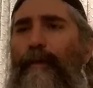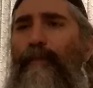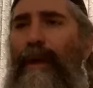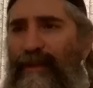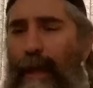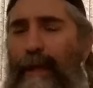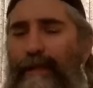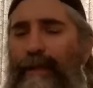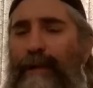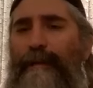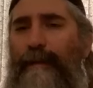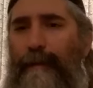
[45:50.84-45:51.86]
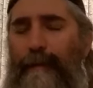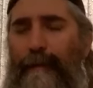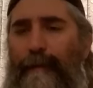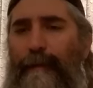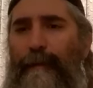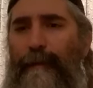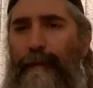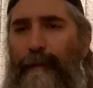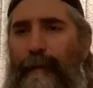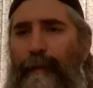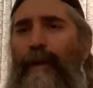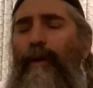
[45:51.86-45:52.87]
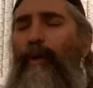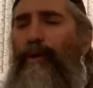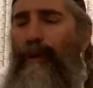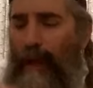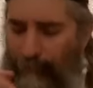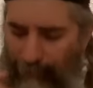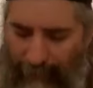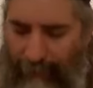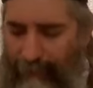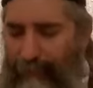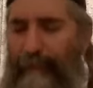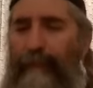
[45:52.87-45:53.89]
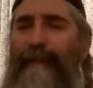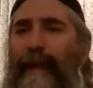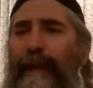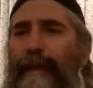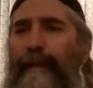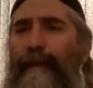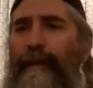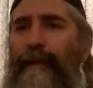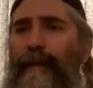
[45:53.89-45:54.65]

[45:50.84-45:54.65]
What changes, or the ability to say,